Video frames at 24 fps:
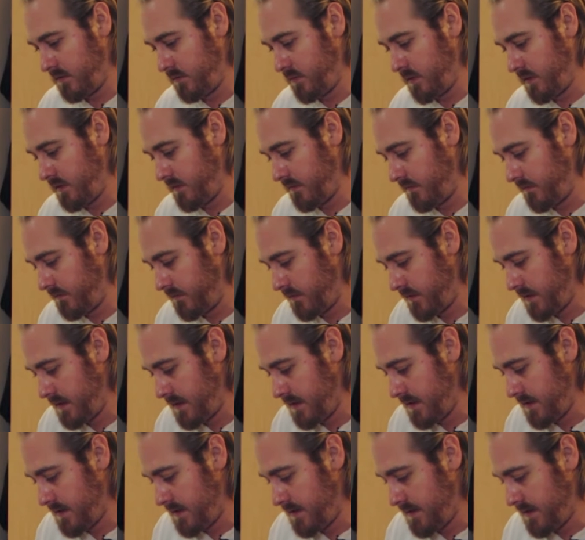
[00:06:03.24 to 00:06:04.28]
bit of
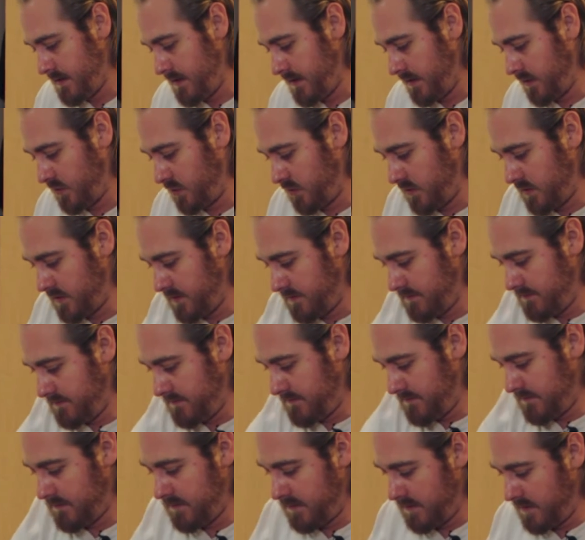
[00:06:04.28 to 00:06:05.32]
extra.
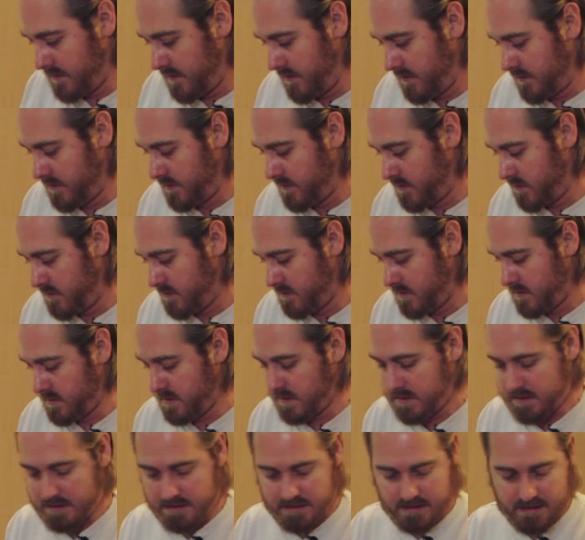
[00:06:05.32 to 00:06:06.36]
There you go.
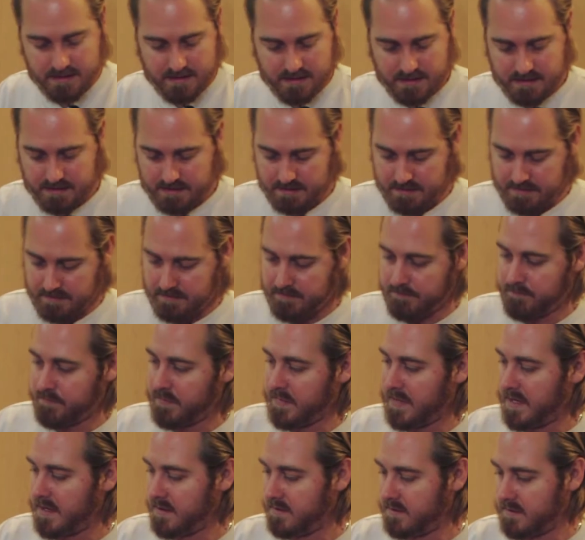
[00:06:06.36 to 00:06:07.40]

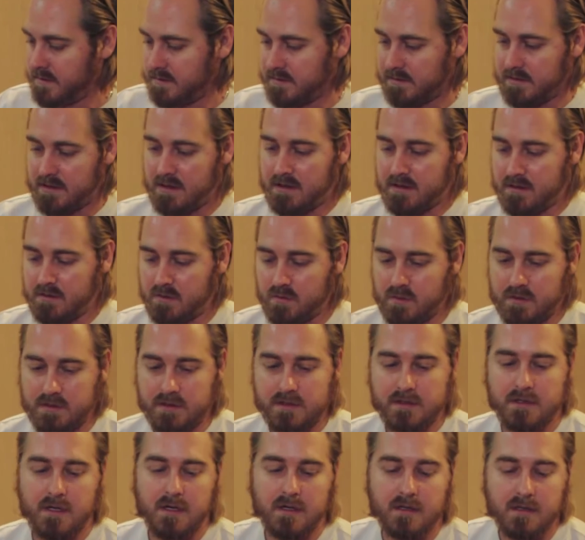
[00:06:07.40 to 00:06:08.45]
And the wooden
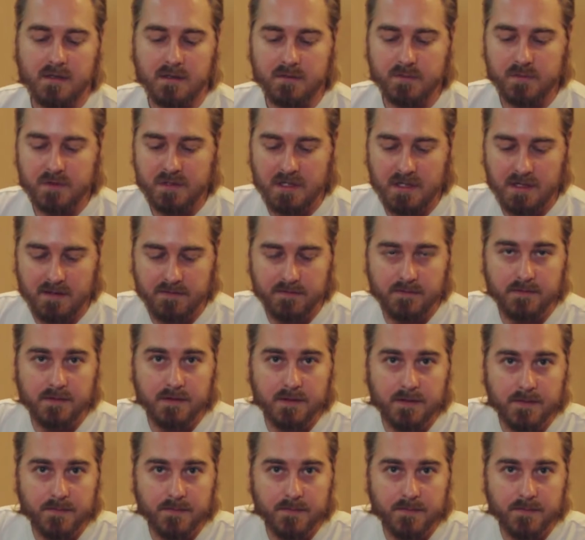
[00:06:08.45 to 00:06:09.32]
stock comes off.